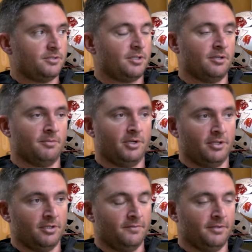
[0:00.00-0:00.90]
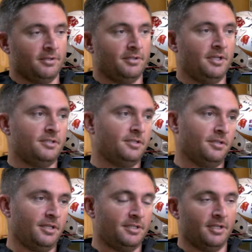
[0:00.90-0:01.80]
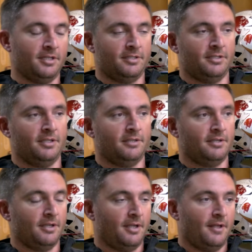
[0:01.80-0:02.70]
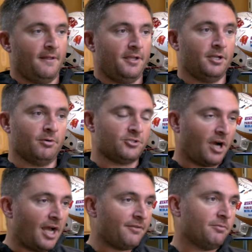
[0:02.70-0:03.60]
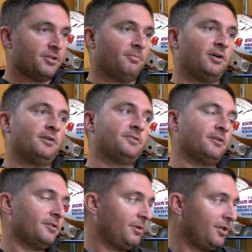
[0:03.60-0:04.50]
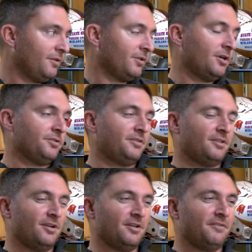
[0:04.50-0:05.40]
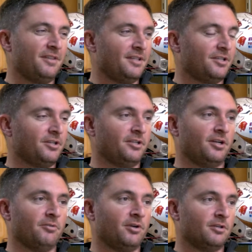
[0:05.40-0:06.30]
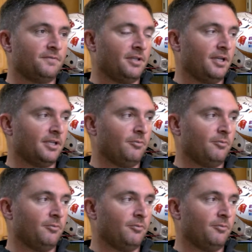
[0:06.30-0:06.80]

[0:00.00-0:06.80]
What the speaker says: Turn the ball over. They get it. And then, we're driving with the ball, turn the ball over. Everything that could have gone wrong felt like it